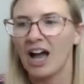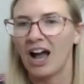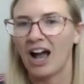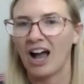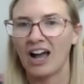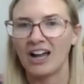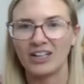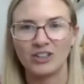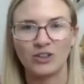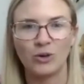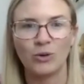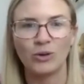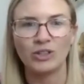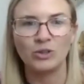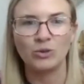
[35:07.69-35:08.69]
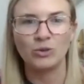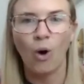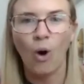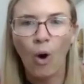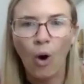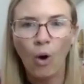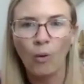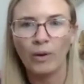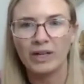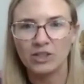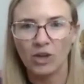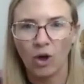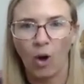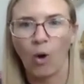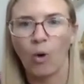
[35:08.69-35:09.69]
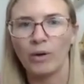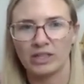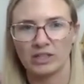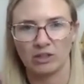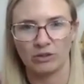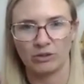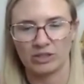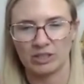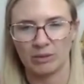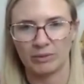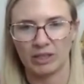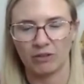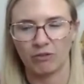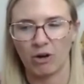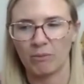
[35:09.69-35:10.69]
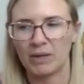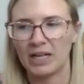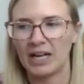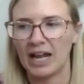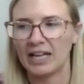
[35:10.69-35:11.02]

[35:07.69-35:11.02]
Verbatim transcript: Uh, you know you always always learn something from it,